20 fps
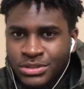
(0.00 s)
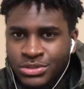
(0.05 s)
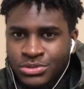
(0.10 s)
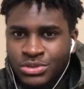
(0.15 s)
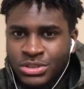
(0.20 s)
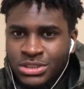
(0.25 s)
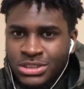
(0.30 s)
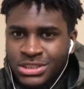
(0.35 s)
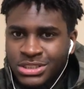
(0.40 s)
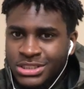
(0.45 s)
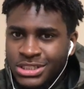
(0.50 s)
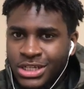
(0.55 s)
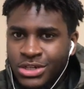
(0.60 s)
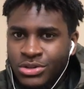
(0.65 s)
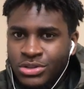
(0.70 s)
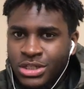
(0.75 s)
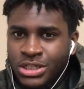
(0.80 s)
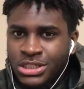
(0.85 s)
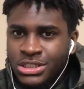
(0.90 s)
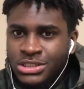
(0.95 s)
you could just tell
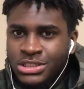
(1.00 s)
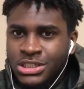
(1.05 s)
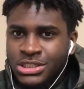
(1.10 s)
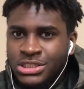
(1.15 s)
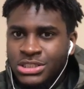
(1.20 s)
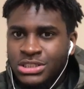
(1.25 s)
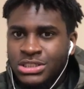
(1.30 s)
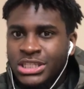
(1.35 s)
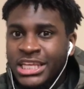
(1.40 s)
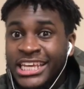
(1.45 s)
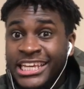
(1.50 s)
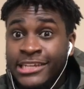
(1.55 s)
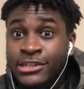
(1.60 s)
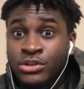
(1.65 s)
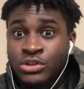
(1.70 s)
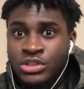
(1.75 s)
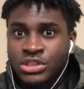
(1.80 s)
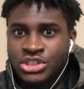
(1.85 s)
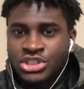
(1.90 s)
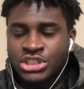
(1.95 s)
like he got heat
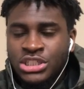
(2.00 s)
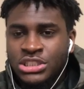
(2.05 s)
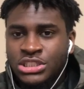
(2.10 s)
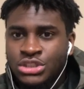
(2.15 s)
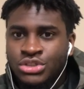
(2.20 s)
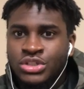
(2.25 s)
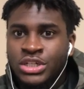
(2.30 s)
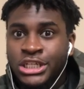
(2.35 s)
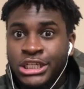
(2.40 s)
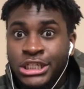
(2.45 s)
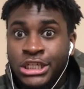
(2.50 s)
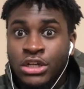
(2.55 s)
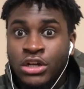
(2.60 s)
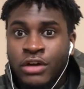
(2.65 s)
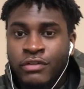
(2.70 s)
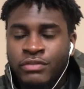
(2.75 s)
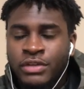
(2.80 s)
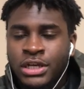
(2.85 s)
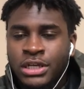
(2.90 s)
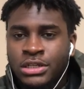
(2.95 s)
on his chest. He trying to get
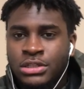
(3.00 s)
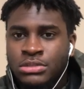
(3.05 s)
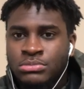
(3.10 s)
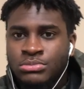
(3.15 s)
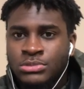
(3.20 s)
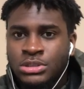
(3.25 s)
off. Like